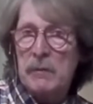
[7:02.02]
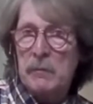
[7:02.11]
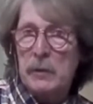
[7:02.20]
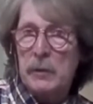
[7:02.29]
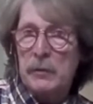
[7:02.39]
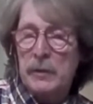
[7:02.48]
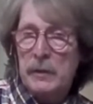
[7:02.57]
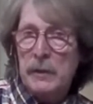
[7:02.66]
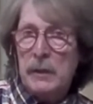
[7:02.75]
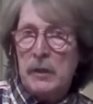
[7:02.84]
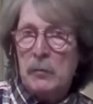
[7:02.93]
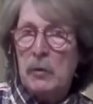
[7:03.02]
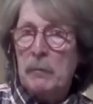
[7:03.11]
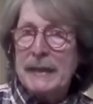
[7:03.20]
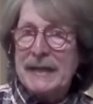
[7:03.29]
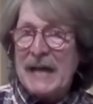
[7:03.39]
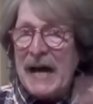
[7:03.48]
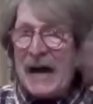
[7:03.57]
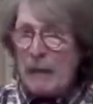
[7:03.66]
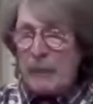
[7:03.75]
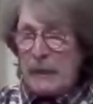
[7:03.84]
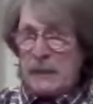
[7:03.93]
world, will be
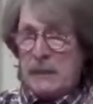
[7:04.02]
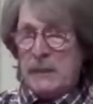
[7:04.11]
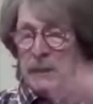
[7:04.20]
copied.